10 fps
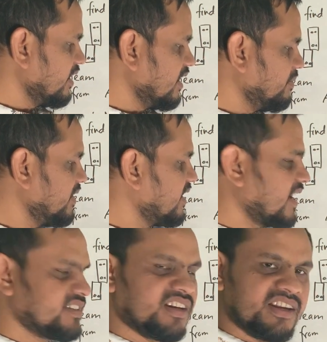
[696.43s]
If it
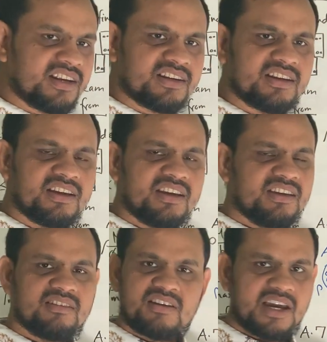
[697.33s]
doesn't yield,
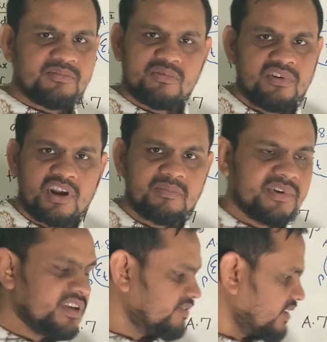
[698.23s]
your life will not be
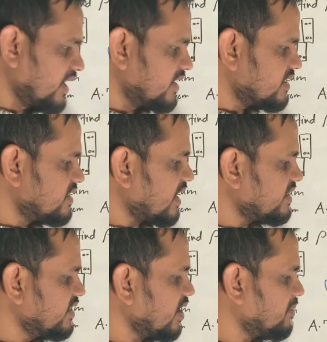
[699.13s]
difficult.
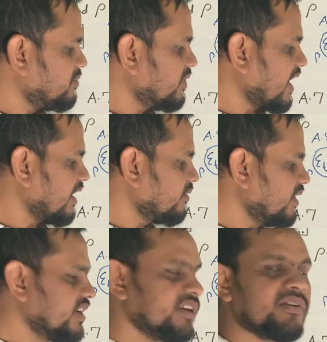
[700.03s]
Just you have to
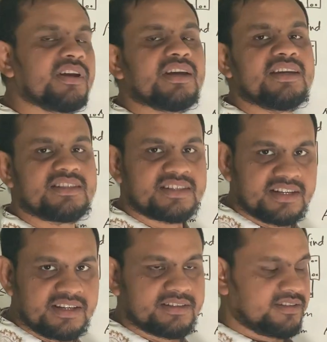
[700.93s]
calculate your
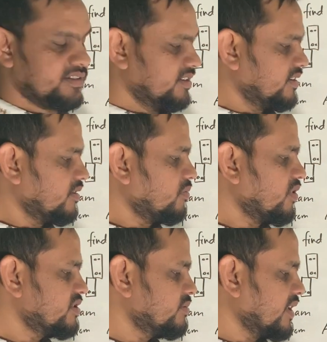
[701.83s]
stress.
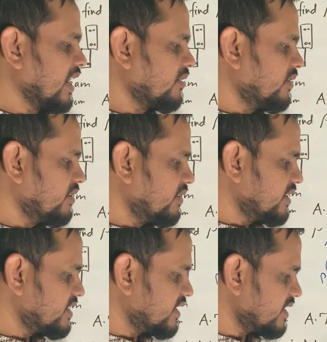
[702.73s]
Once you calculate
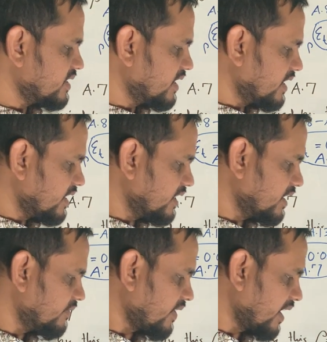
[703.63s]
your stress,
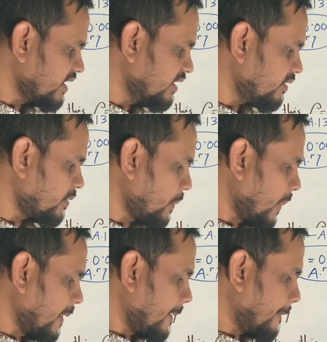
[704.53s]
then find your
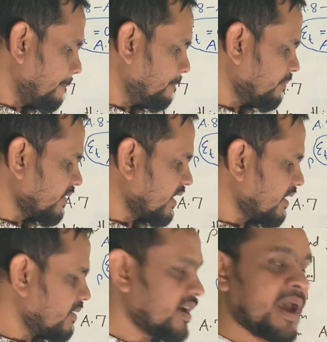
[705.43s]

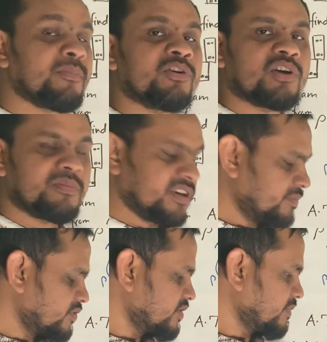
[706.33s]
amount of
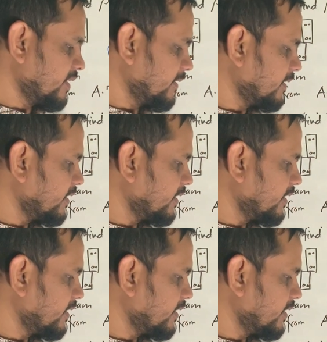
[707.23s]
reinforcement.